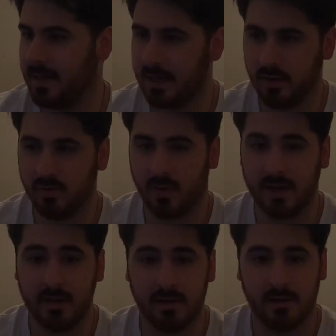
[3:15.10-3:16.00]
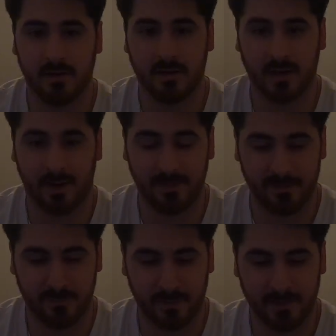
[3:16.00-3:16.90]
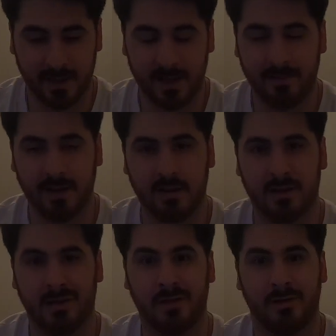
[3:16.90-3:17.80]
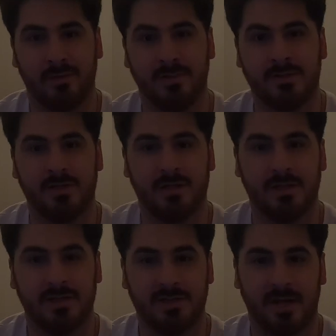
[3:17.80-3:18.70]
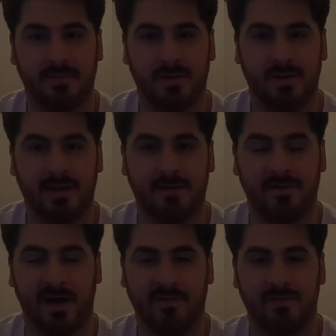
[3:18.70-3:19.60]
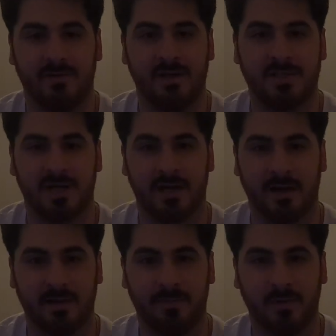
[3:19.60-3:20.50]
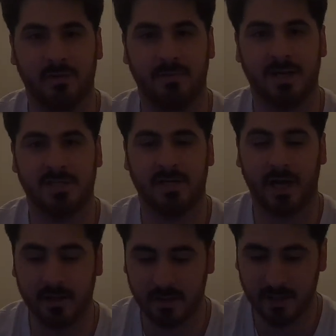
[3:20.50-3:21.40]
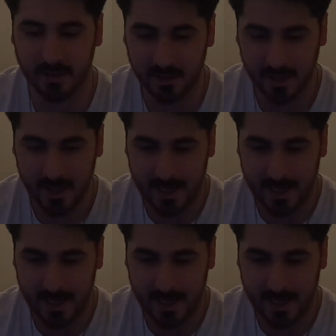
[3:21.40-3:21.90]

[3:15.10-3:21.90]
Otherwise, coming from the game against Atletico Madrid in the Champions League, if you haven't already, check out the post-match analysis.